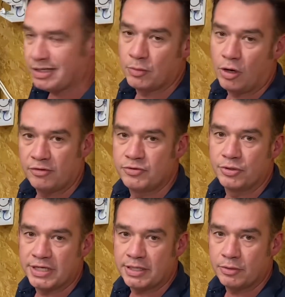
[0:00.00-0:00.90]
what I've done
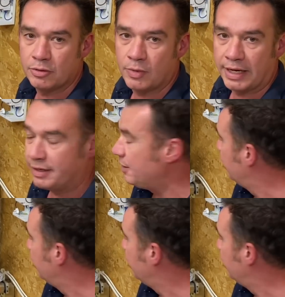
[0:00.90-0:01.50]
here with the wiring.